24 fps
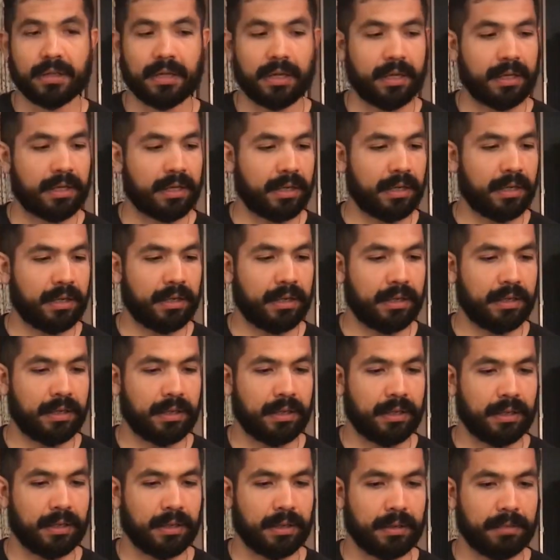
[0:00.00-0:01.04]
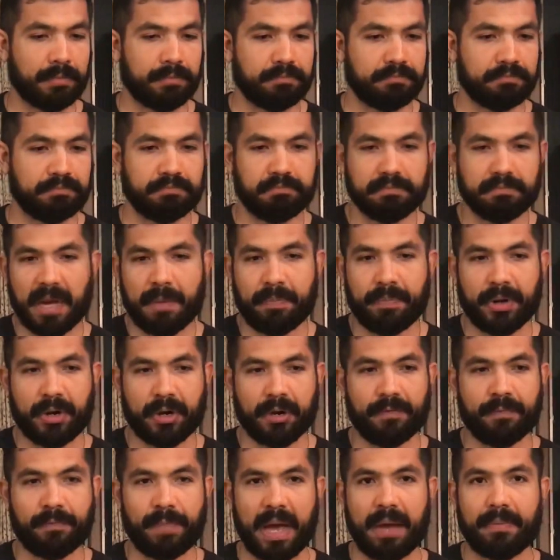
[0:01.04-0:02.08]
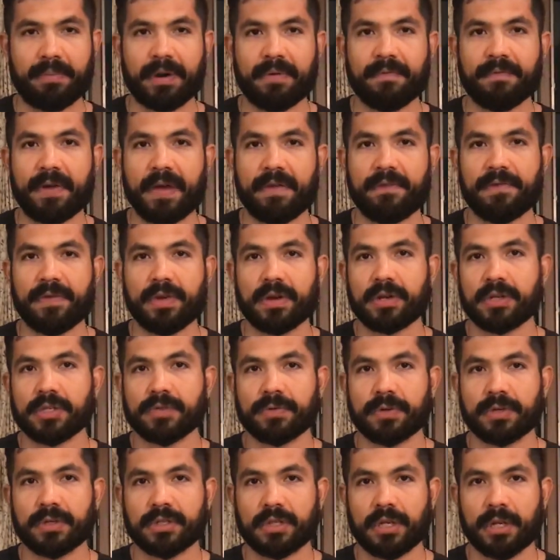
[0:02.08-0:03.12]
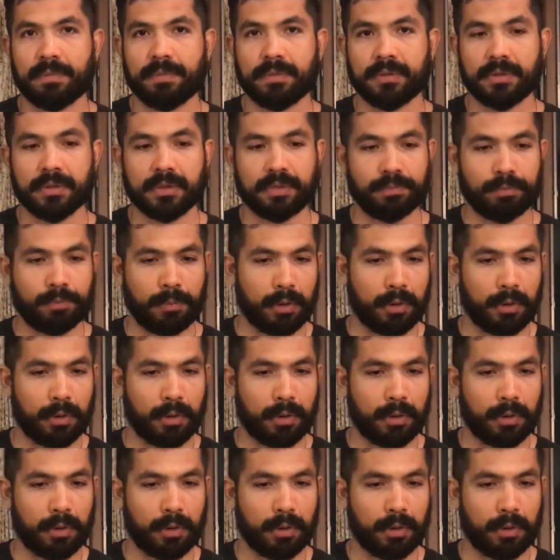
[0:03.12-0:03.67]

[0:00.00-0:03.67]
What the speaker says: Like a pair of Vibram Five Fingers, for example,